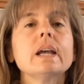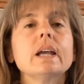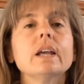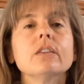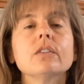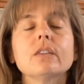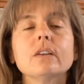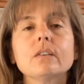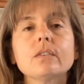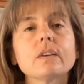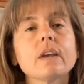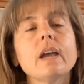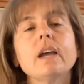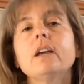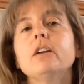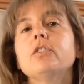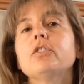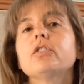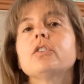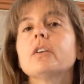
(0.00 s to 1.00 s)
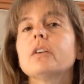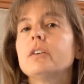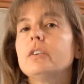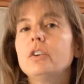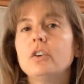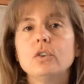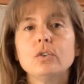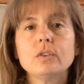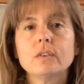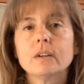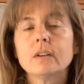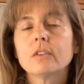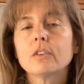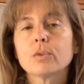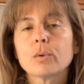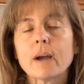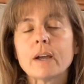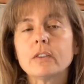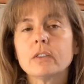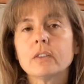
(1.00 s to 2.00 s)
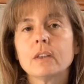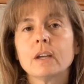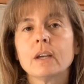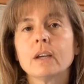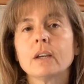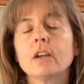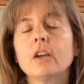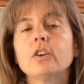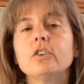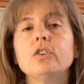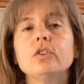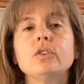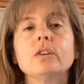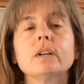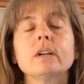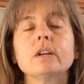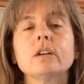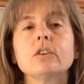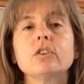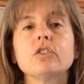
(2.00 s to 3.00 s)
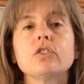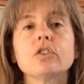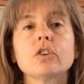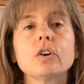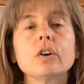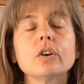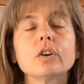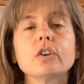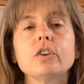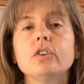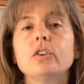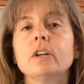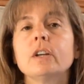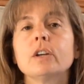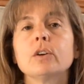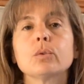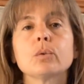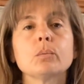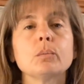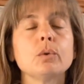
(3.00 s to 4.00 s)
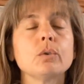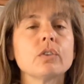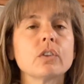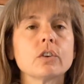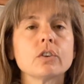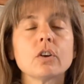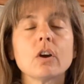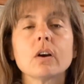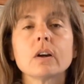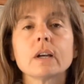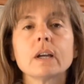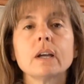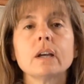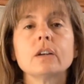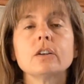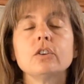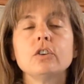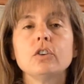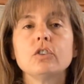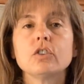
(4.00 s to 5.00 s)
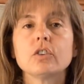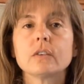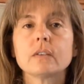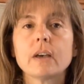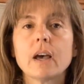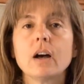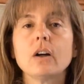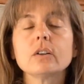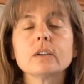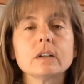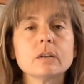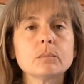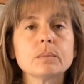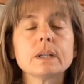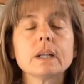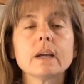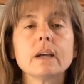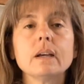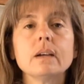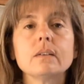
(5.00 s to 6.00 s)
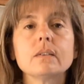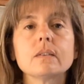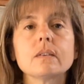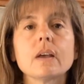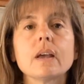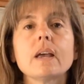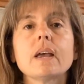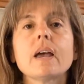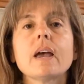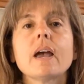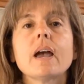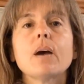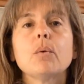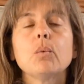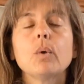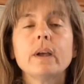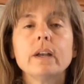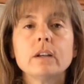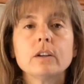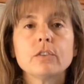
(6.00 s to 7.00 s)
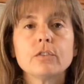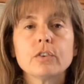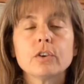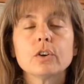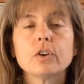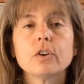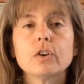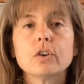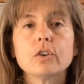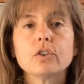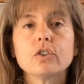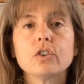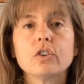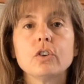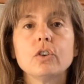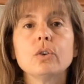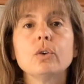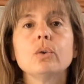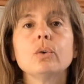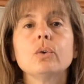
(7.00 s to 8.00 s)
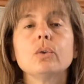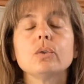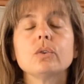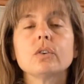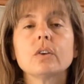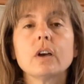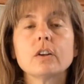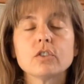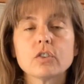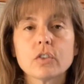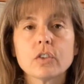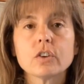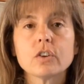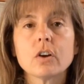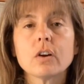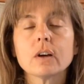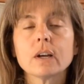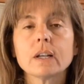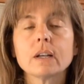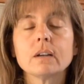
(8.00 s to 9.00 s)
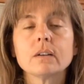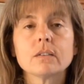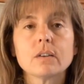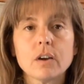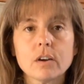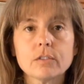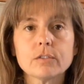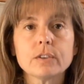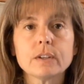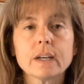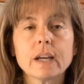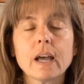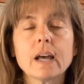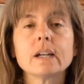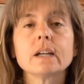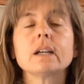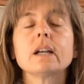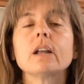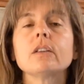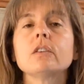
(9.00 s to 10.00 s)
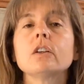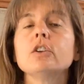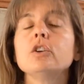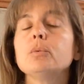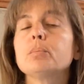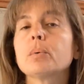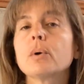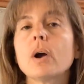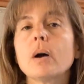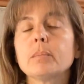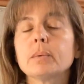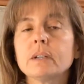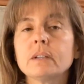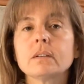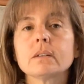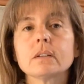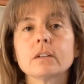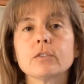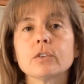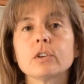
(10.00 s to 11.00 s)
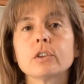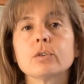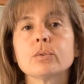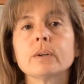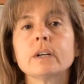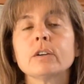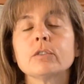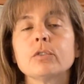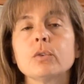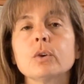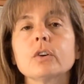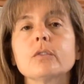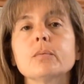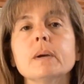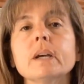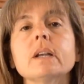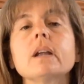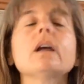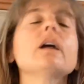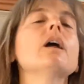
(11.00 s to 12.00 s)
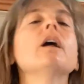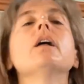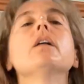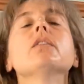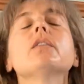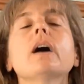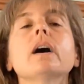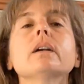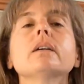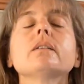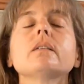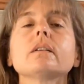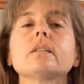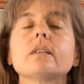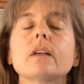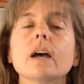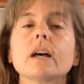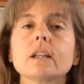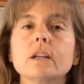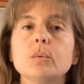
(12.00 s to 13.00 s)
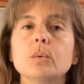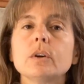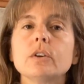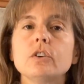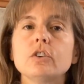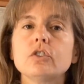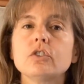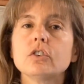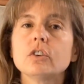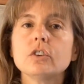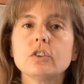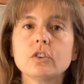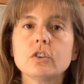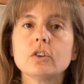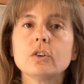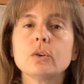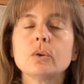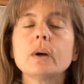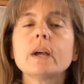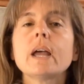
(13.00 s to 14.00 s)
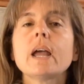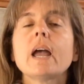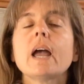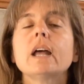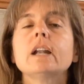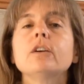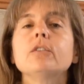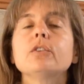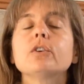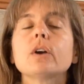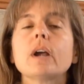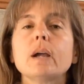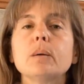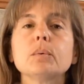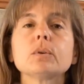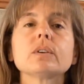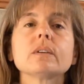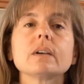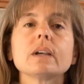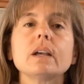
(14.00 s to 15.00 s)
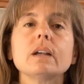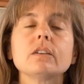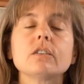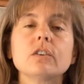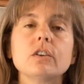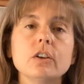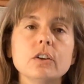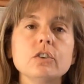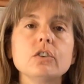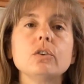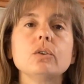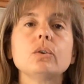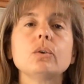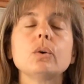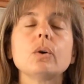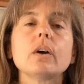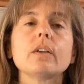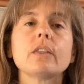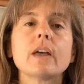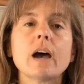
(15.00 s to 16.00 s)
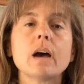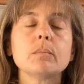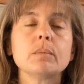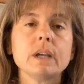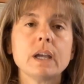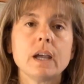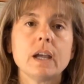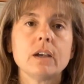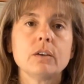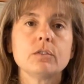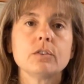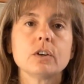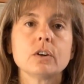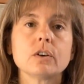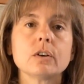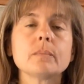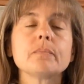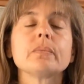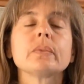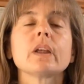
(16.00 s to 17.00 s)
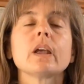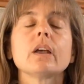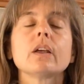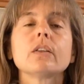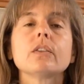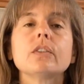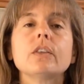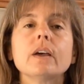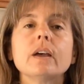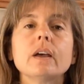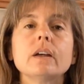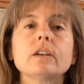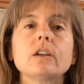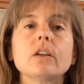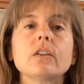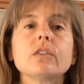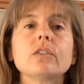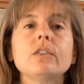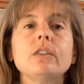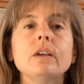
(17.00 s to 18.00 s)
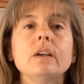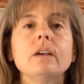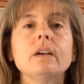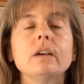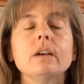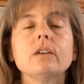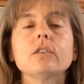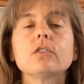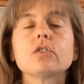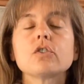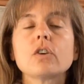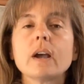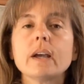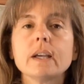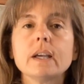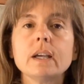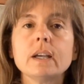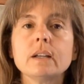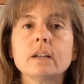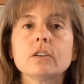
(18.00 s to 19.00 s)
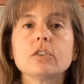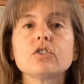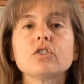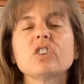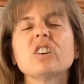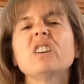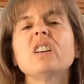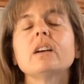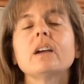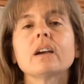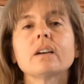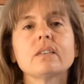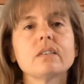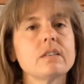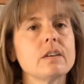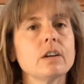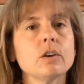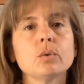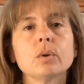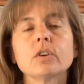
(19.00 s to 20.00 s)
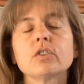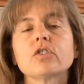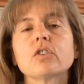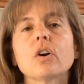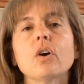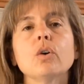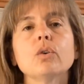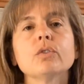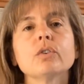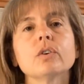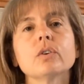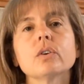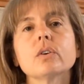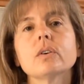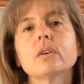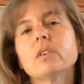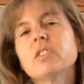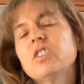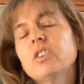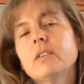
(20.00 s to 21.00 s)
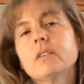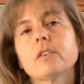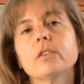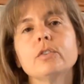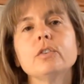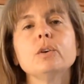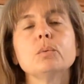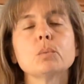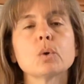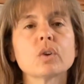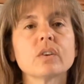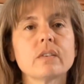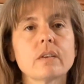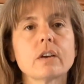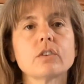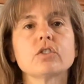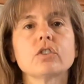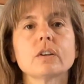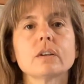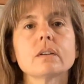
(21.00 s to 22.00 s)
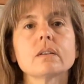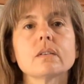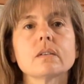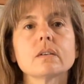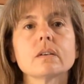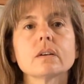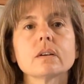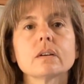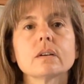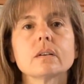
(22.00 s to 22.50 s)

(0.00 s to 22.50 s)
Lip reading: In this case, you did the right thing. You didn't jerk, you didn't remove the target, you just held in place, waited for her to touch the target and tongue flick at it, and then you promptly delivered the reinforcement. That is exactly what you should do. And if you're able to continue that behavior, then the striking should extinguish over just a few more sessions.